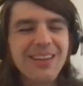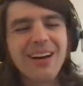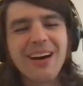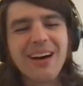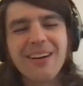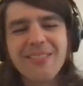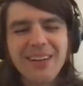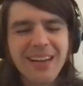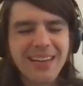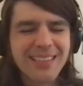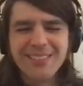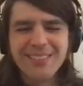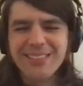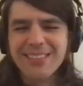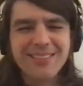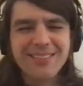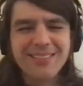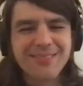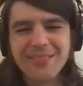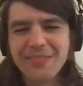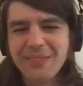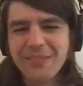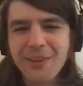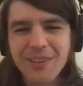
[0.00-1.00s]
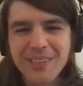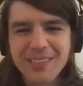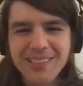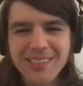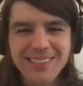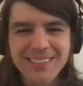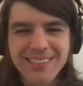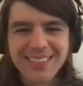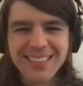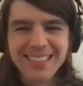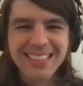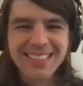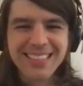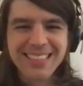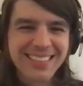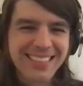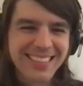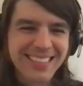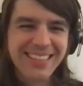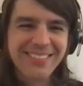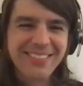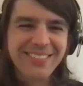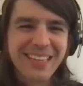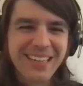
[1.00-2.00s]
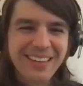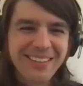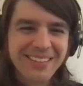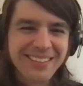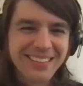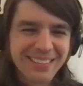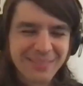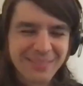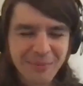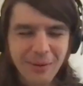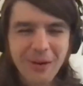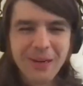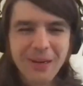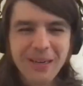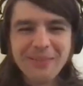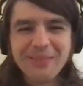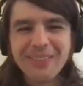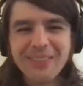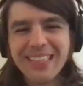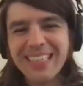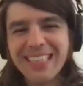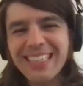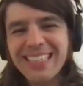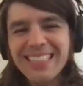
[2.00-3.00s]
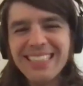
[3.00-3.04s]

So I never, of course, didn't see it when I was born, but